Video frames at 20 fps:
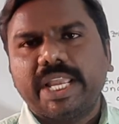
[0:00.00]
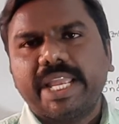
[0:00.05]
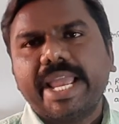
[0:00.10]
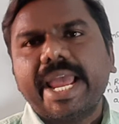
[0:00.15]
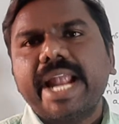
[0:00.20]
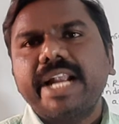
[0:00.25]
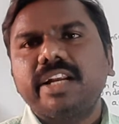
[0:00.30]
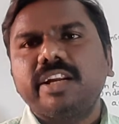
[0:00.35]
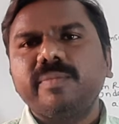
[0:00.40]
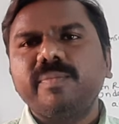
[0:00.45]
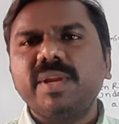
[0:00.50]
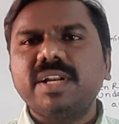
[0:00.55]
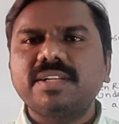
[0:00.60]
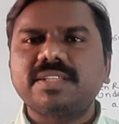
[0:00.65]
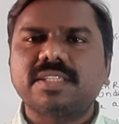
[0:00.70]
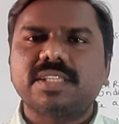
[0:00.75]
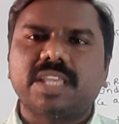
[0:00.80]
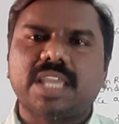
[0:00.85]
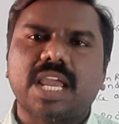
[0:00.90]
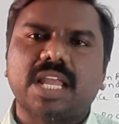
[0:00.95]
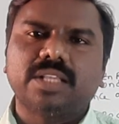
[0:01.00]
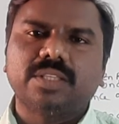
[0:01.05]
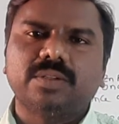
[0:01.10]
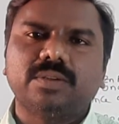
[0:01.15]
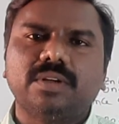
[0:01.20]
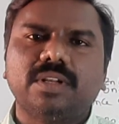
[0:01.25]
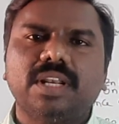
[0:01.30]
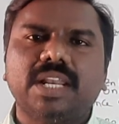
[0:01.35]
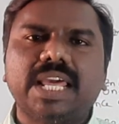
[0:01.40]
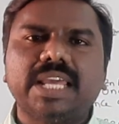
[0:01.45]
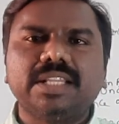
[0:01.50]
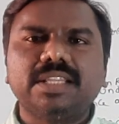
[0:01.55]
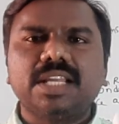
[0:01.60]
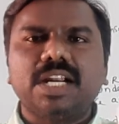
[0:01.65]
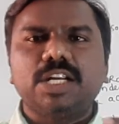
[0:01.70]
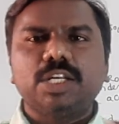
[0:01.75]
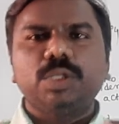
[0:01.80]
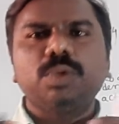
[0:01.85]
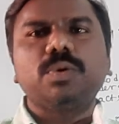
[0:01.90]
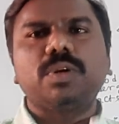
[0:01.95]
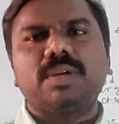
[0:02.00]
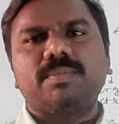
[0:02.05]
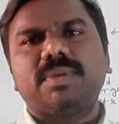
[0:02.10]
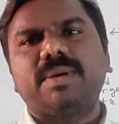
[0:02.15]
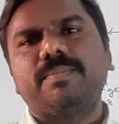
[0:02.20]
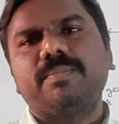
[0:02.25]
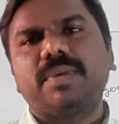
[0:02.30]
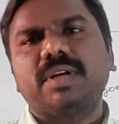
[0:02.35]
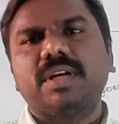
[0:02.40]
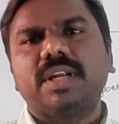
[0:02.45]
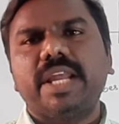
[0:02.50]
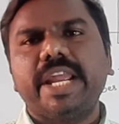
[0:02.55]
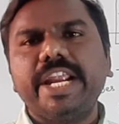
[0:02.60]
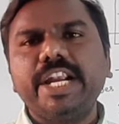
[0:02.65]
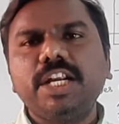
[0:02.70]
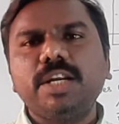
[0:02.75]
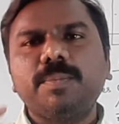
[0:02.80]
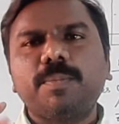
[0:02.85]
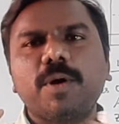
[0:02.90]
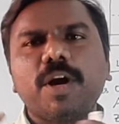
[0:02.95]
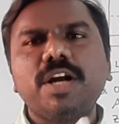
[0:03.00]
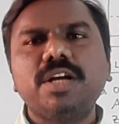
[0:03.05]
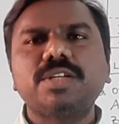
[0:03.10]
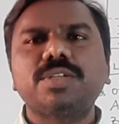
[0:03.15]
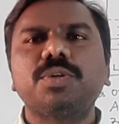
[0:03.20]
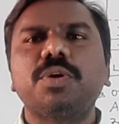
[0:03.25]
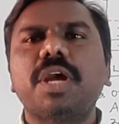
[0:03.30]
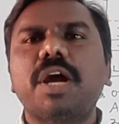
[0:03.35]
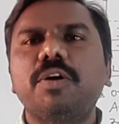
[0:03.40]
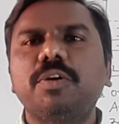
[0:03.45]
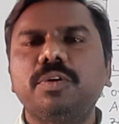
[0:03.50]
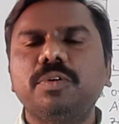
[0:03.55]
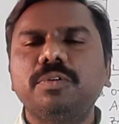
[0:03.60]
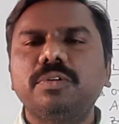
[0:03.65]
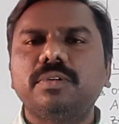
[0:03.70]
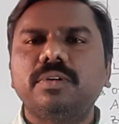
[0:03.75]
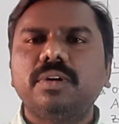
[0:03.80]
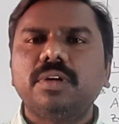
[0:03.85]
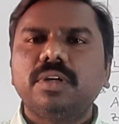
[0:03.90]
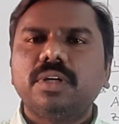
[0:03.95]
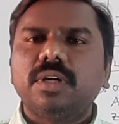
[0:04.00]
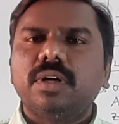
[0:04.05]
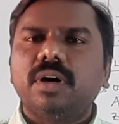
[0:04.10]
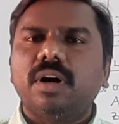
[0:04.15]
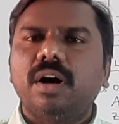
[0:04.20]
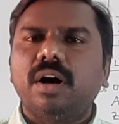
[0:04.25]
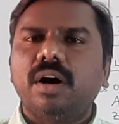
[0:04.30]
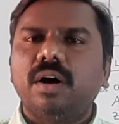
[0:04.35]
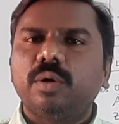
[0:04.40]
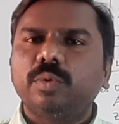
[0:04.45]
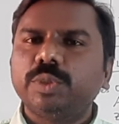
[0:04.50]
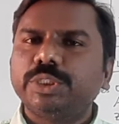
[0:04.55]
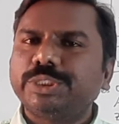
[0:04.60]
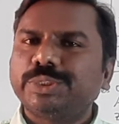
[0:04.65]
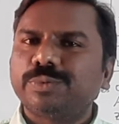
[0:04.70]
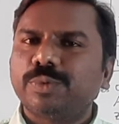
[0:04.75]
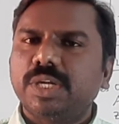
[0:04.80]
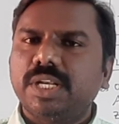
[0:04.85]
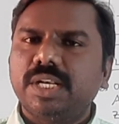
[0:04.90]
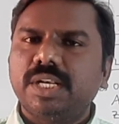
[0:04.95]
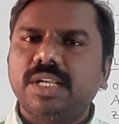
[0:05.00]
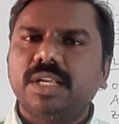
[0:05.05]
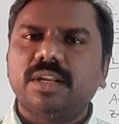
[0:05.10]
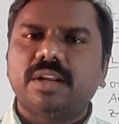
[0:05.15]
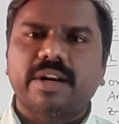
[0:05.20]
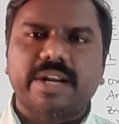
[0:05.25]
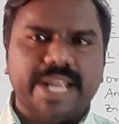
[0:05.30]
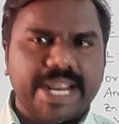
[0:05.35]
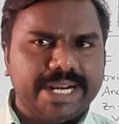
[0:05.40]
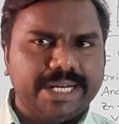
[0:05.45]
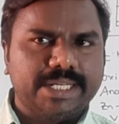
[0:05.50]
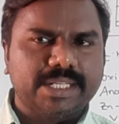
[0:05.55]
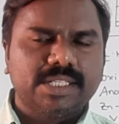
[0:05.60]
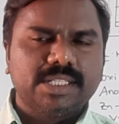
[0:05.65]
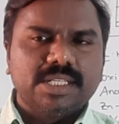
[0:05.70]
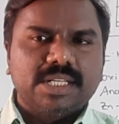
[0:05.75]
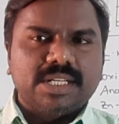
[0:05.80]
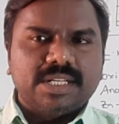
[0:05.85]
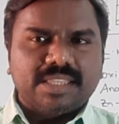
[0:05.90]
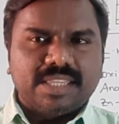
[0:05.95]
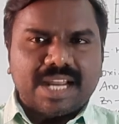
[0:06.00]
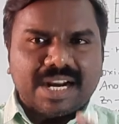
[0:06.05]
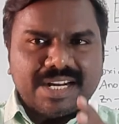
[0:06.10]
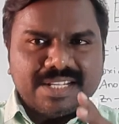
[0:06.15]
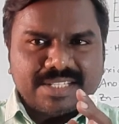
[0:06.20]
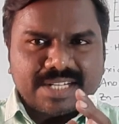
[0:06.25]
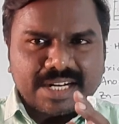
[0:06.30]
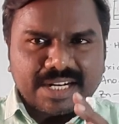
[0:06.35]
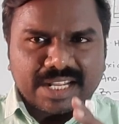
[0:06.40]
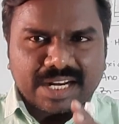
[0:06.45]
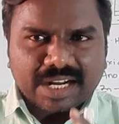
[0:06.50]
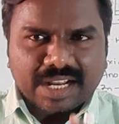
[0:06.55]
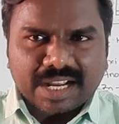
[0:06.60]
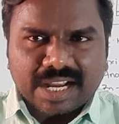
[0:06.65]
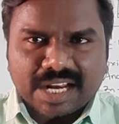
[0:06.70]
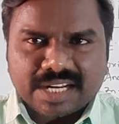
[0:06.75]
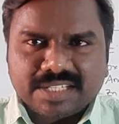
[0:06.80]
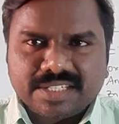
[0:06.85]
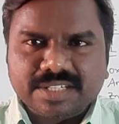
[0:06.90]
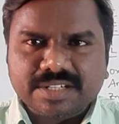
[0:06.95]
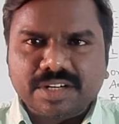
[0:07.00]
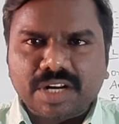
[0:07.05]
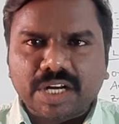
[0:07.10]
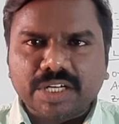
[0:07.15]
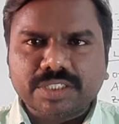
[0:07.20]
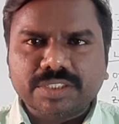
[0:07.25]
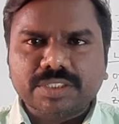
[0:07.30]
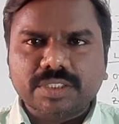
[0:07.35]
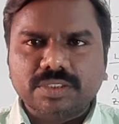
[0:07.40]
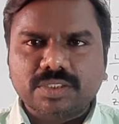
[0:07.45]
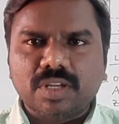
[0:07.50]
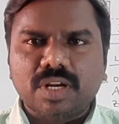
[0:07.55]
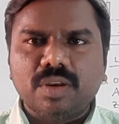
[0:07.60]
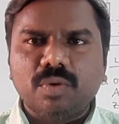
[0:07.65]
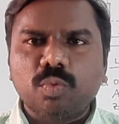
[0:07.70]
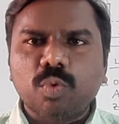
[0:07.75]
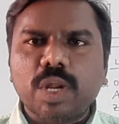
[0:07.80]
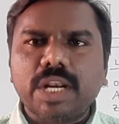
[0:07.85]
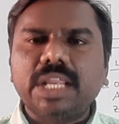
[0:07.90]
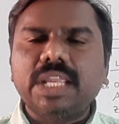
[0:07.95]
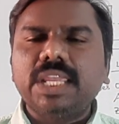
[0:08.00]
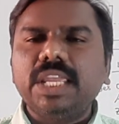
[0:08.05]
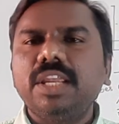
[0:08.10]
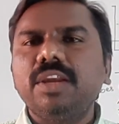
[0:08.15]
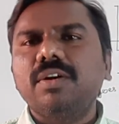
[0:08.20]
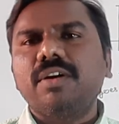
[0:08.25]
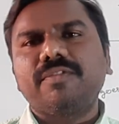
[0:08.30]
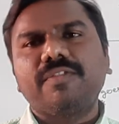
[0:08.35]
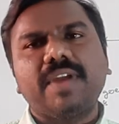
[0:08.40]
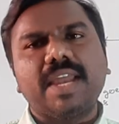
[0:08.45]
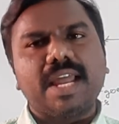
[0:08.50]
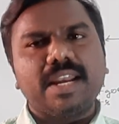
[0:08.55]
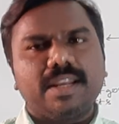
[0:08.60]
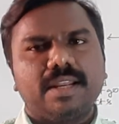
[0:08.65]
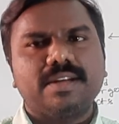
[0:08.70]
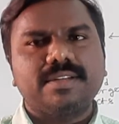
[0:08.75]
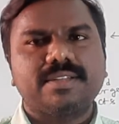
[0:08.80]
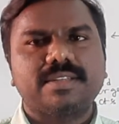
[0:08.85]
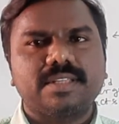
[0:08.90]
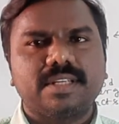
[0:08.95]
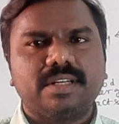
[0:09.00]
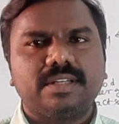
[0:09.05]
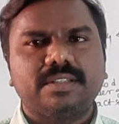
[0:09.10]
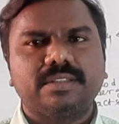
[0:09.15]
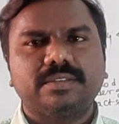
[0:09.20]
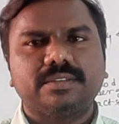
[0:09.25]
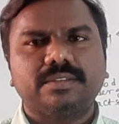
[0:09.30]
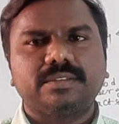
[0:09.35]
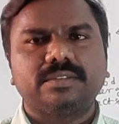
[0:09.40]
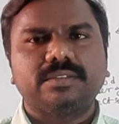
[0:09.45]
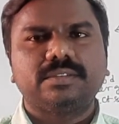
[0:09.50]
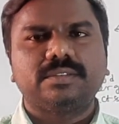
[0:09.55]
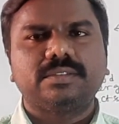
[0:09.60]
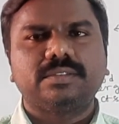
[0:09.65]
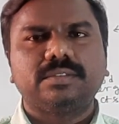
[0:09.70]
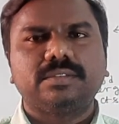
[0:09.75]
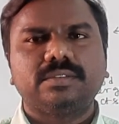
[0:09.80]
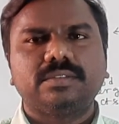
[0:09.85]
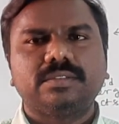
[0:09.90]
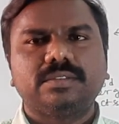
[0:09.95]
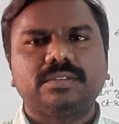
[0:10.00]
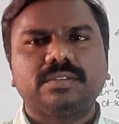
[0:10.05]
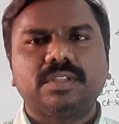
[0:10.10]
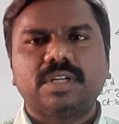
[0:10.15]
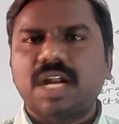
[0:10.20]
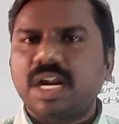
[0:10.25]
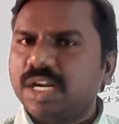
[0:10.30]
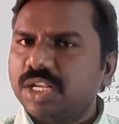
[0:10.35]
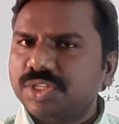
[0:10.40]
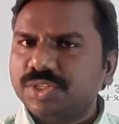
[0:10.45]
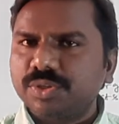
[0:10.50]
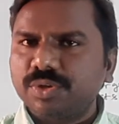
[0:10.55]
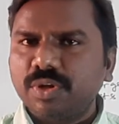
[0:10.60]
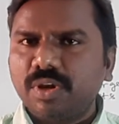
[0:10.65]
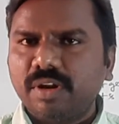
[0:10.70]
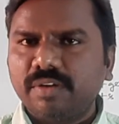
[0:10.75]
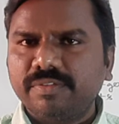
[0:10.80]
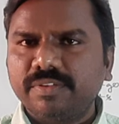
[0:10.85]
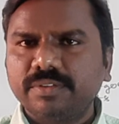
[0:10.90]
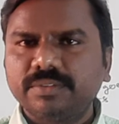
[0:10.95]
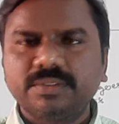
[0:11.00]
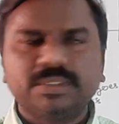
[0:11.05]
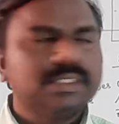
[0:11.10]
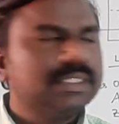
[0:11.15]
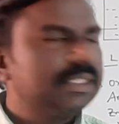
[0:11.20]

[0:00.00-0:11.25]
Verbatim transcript: Cat means cathode. Like that you remember. Eight points you have to uh, which one right. That is under construction. Sorry, working of ganglion cell. Understood all of you?